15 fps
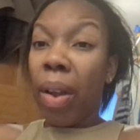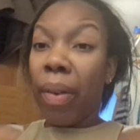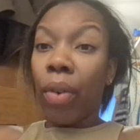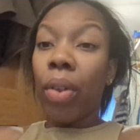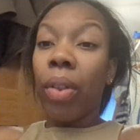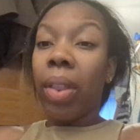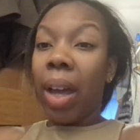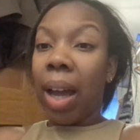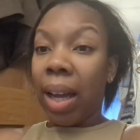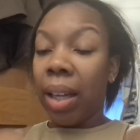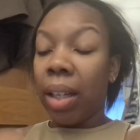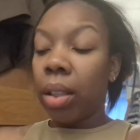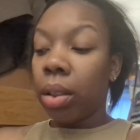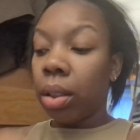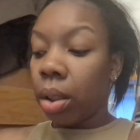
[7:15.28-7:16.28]
got that.
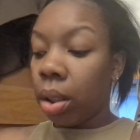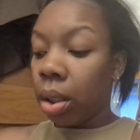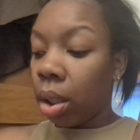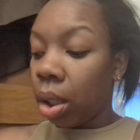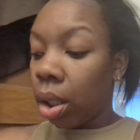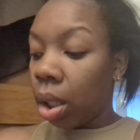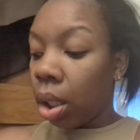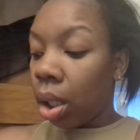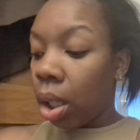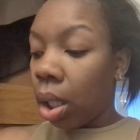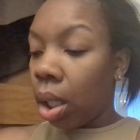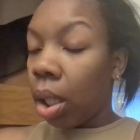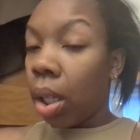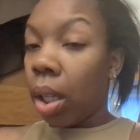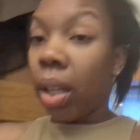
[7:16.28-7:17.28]

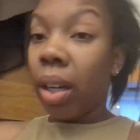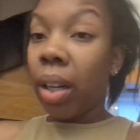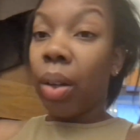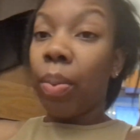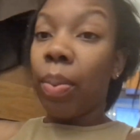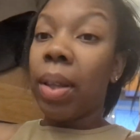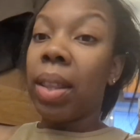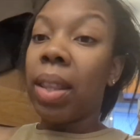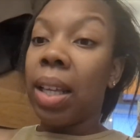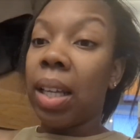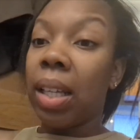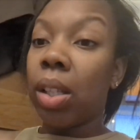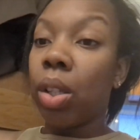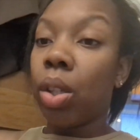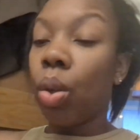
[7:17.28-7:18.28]
And I can wear
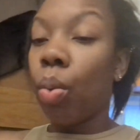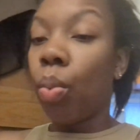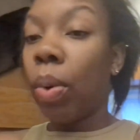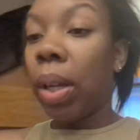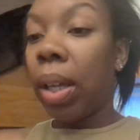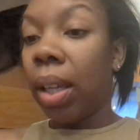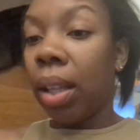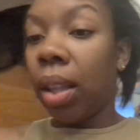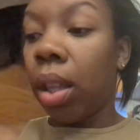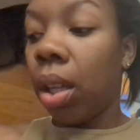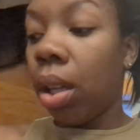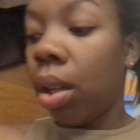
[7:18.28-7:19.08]
this with